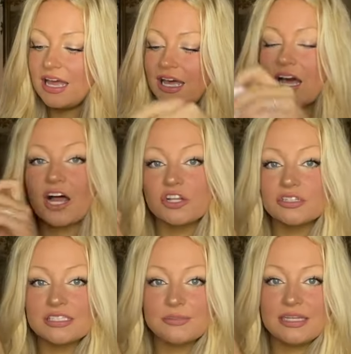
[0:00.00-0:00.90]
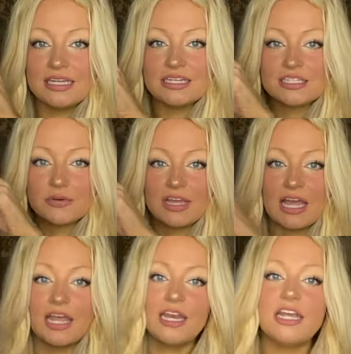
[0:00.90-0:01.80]
color to me. So
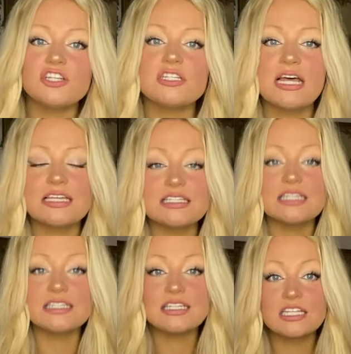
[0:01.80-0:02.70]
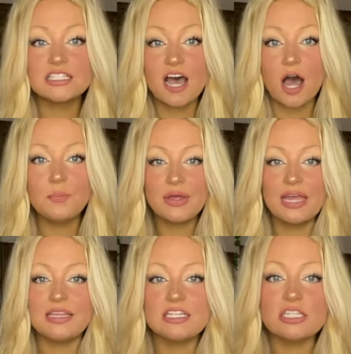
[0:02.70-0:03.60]
again, it just has this top
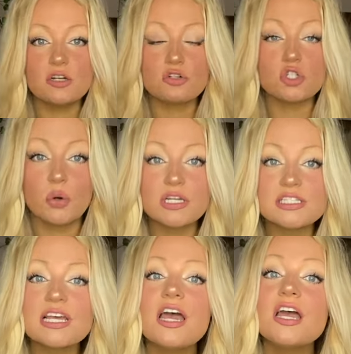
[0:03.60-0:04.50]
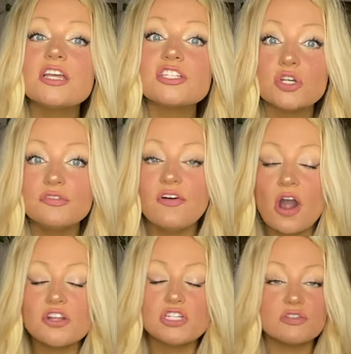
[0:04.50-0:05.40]
and these little shorts. So
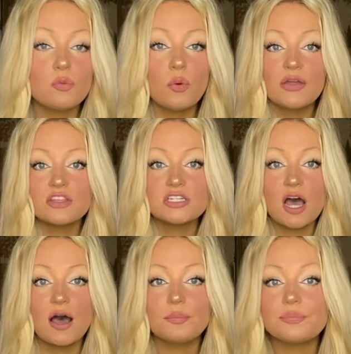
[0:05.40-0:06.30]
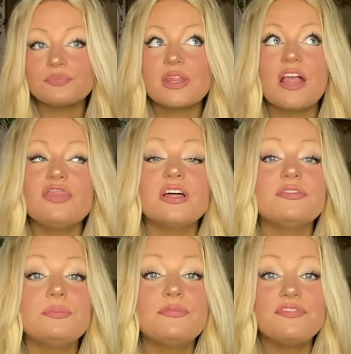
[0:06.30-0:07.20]
far, just from wearing the top, the
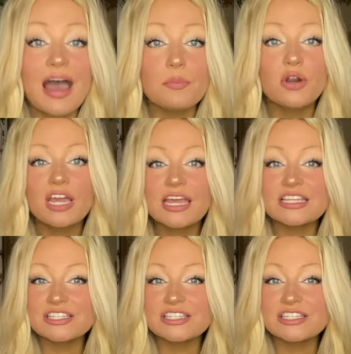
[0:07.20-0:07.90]
fabric is